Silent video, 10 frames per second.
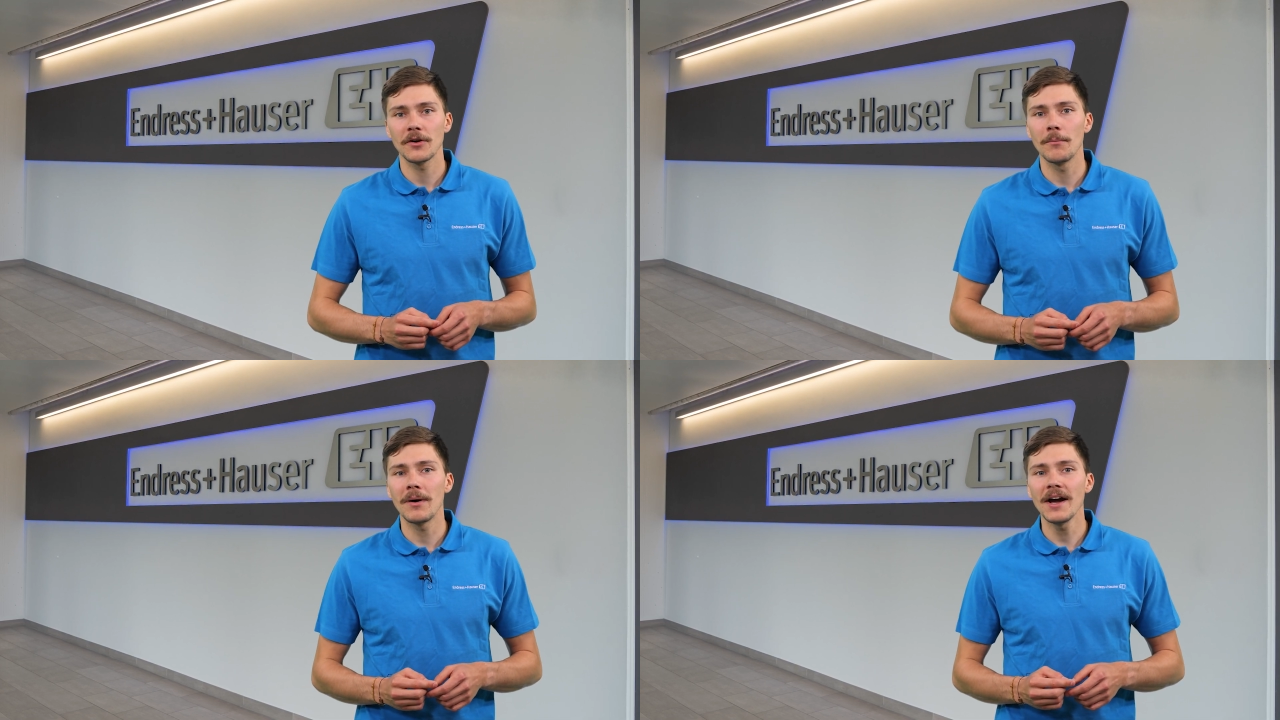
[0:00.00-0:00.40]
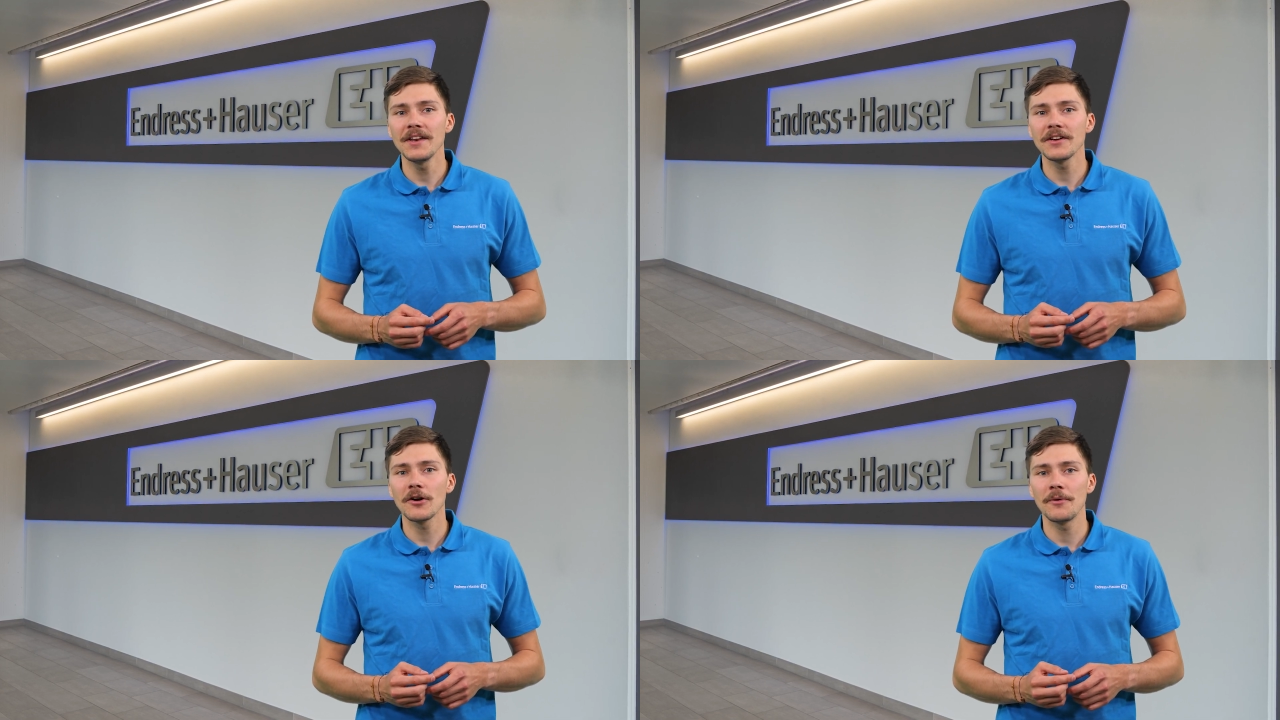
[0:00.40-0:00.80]

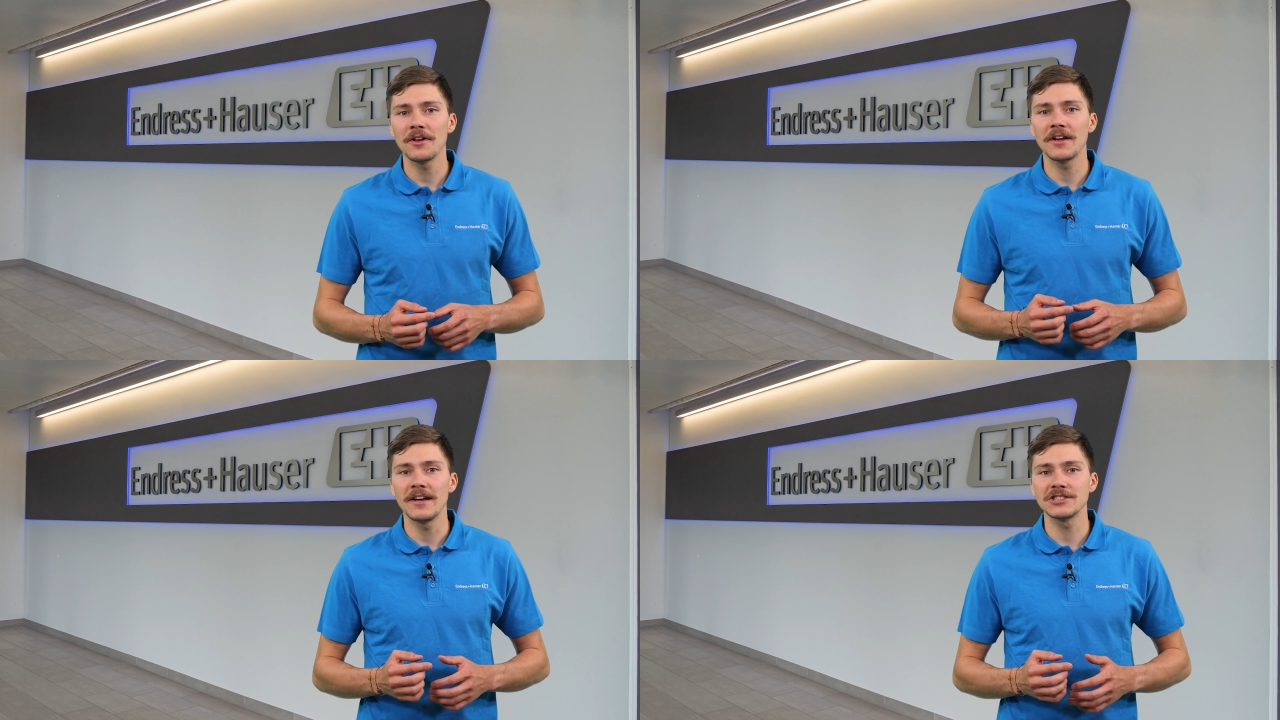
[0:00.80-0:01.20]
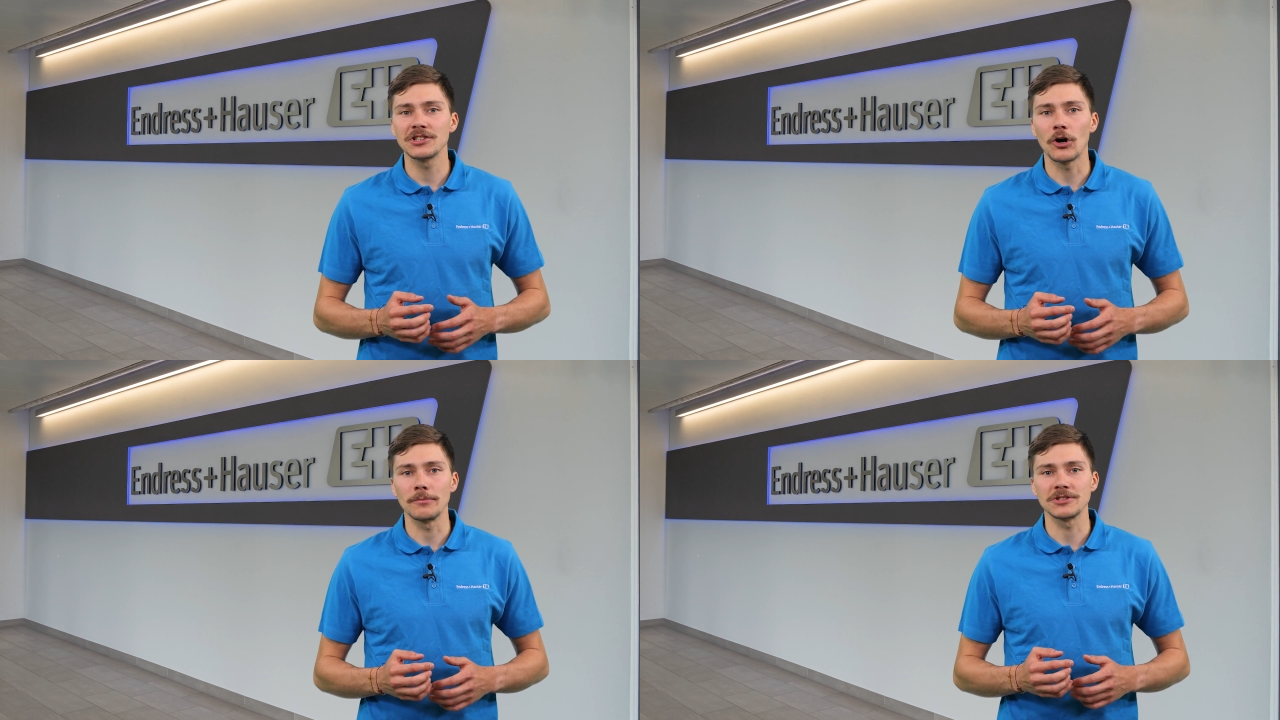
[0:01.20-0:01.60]
Combining
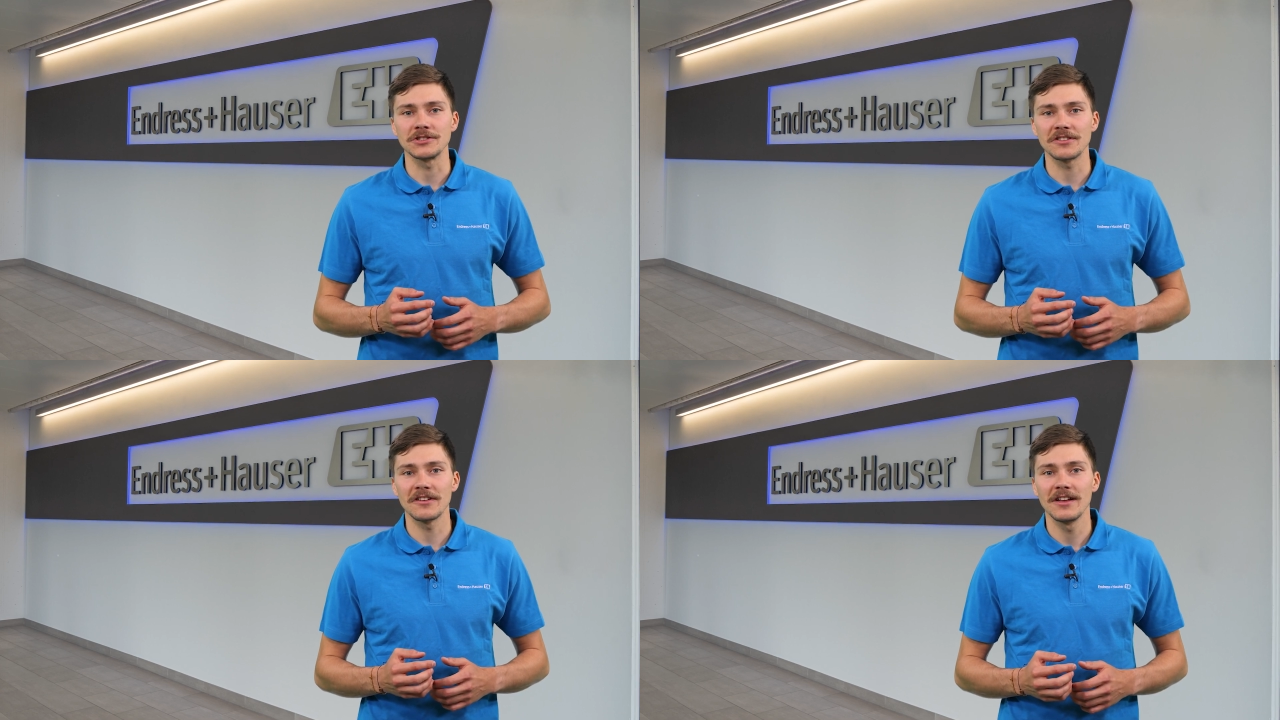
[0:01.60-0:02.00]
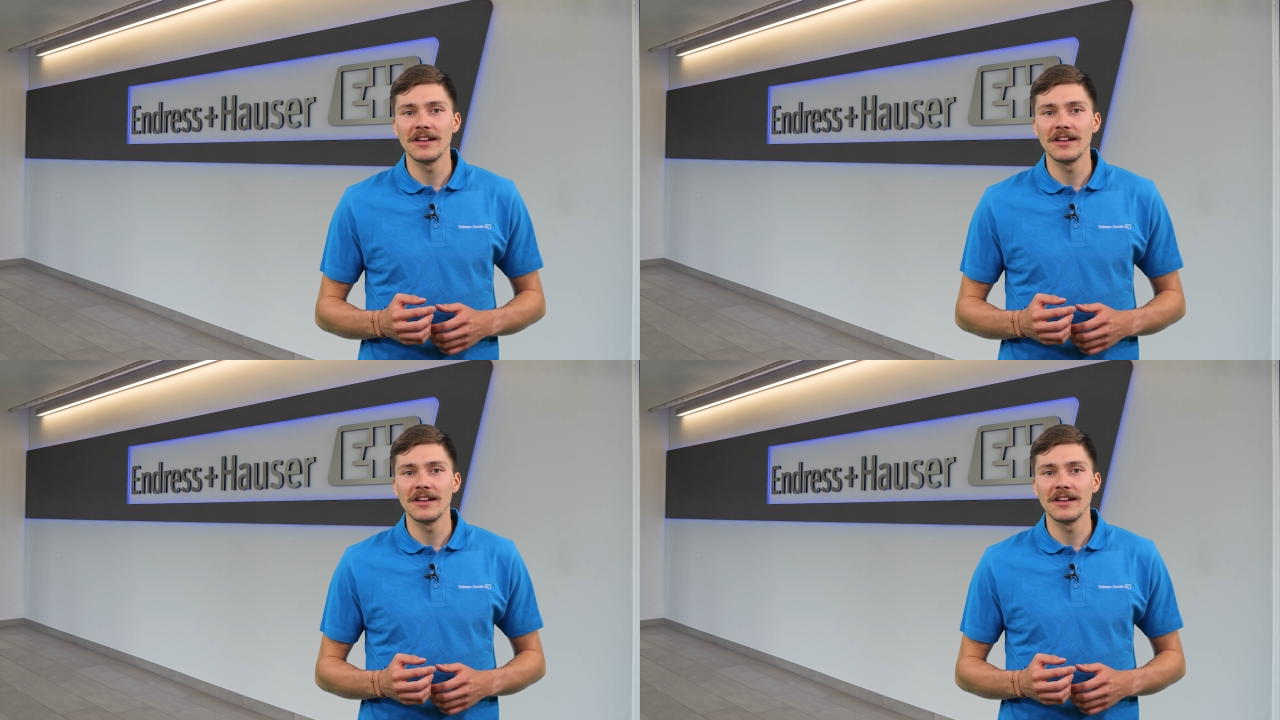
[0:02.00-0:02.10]
communication options